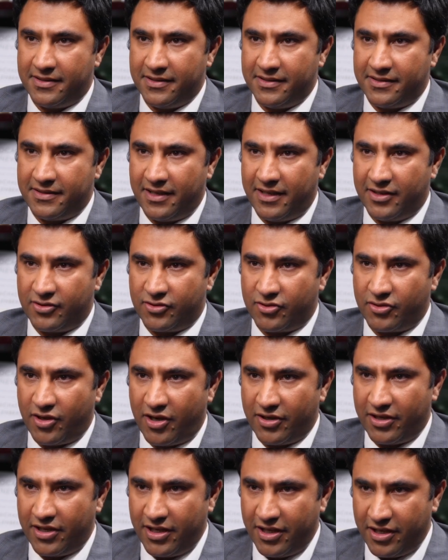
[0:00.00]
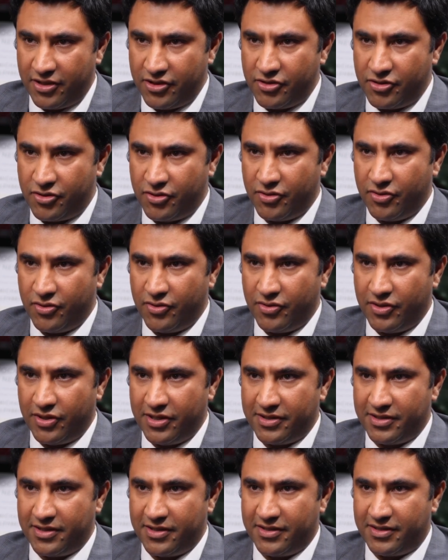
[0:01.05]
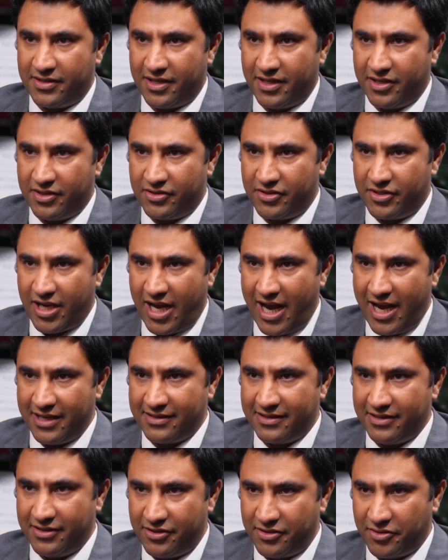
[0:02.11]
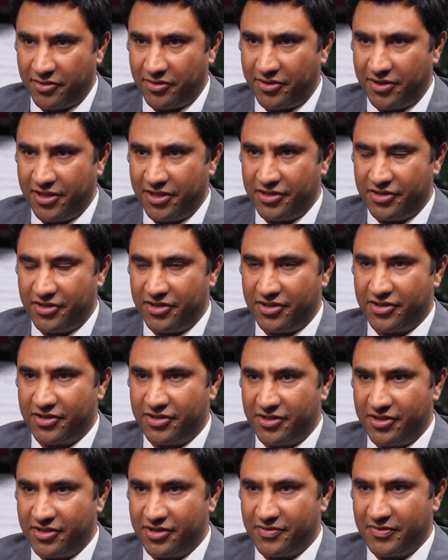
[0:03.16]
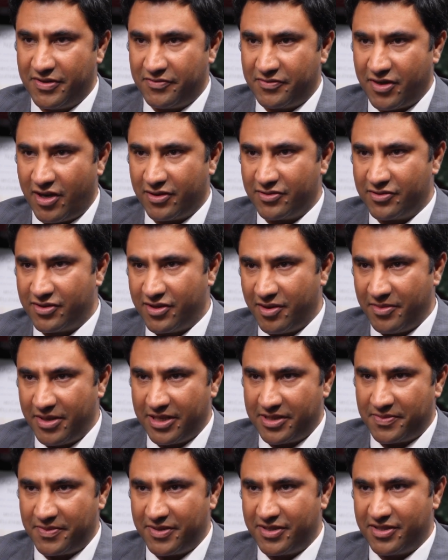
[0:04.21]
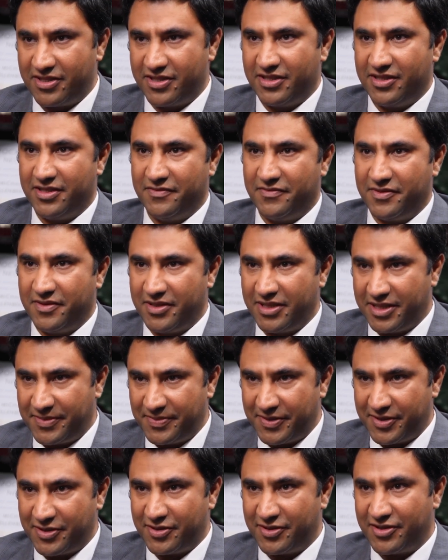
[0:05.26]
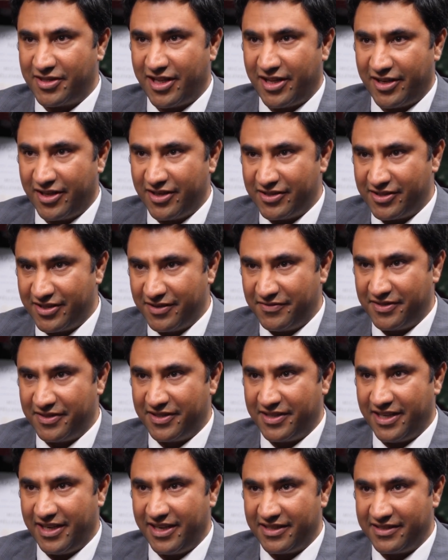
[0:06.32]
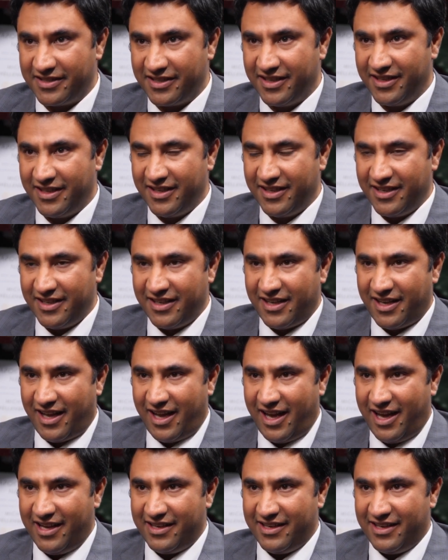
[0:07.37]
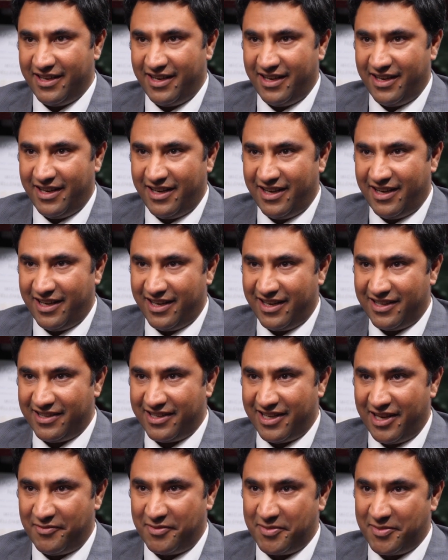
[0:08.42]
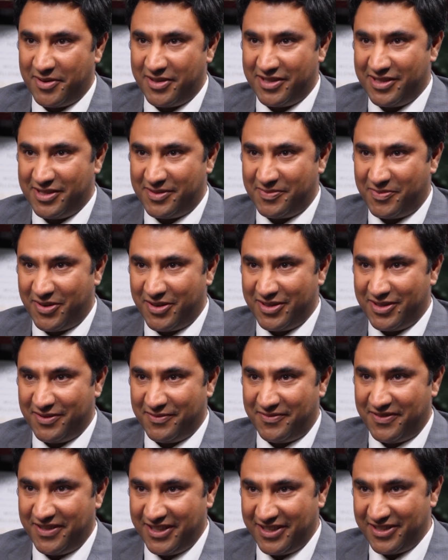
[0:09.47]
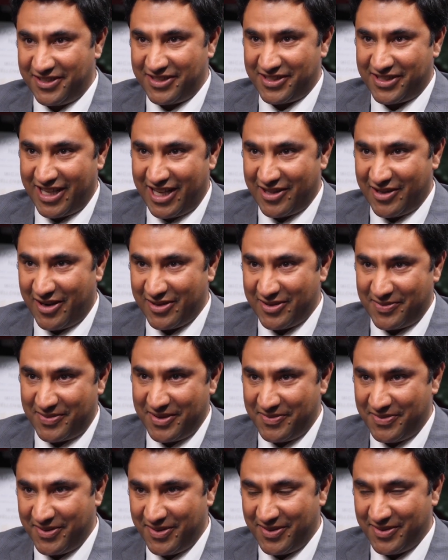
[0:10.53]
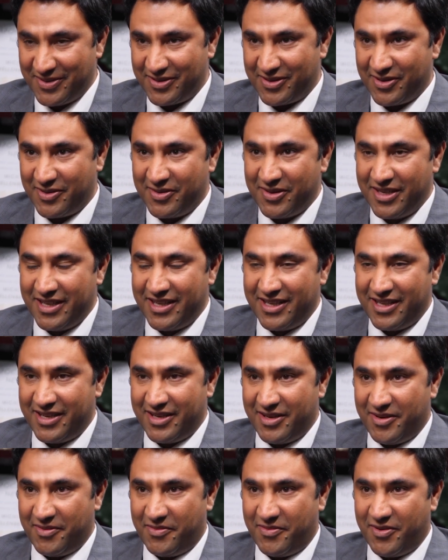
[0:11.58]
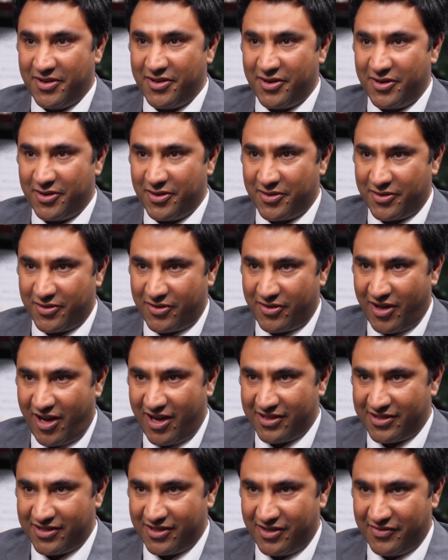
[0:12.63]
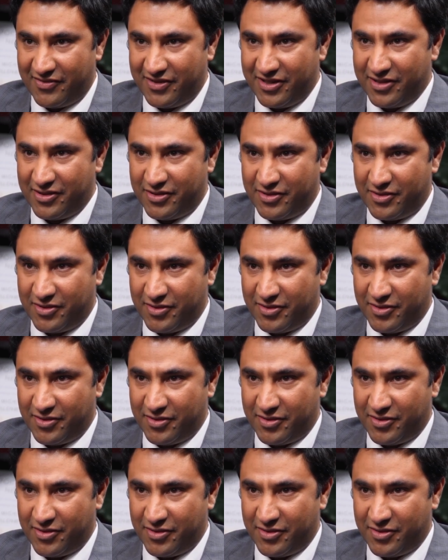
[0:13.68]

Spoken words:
this a trucking issue? Is this a chassis shortage? There's we've talked to some experts, and different experts are telling us different things. And everybody's pointing fingers at other people. So what are your thoughts of this,